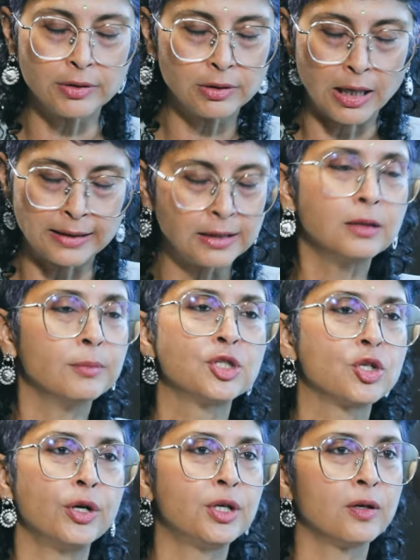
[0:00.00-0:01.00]
I think the
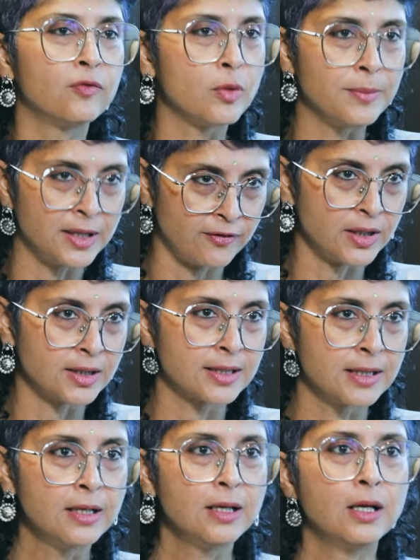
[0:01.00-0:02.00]
majority of women
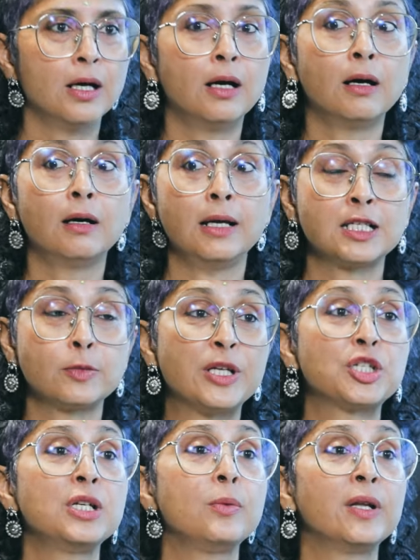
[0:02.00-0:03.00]
face,
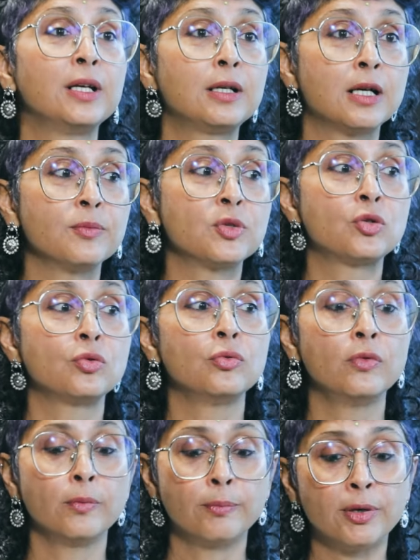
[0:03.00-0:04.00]
especially when it comes
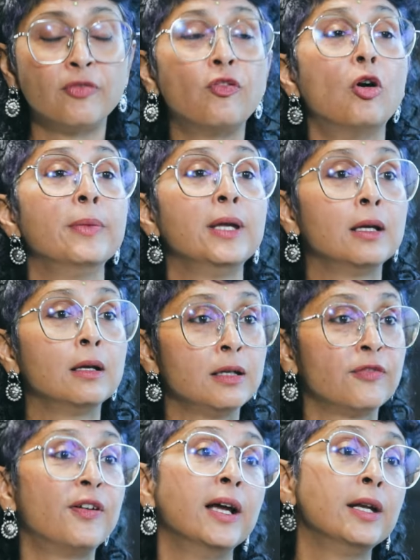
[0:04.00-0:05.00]
to performing
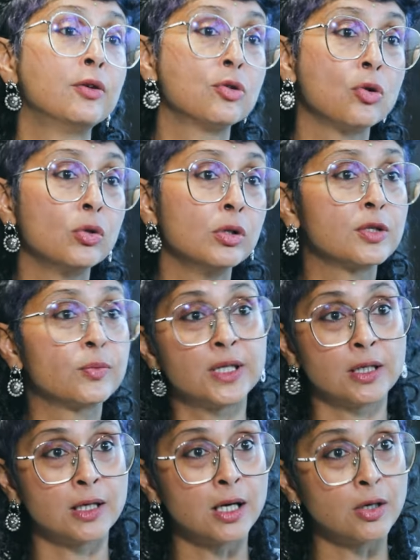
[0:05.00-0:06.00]
defined roles within a